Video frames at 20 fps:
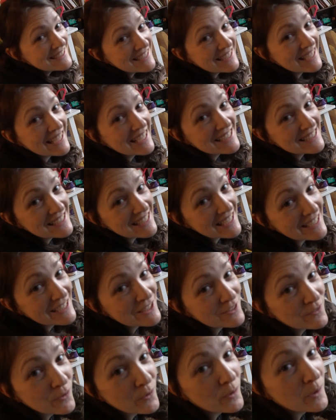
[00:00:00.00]
Today's
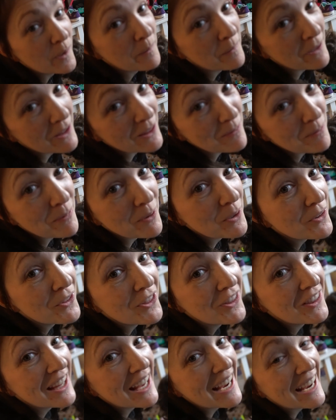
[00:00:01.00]
Teddy's 4-month
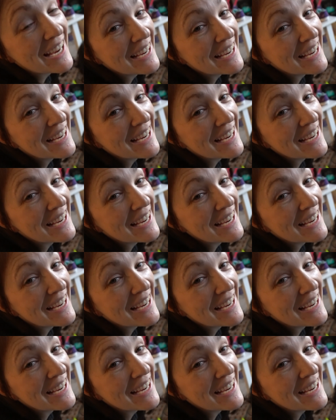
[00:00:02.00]
birthday.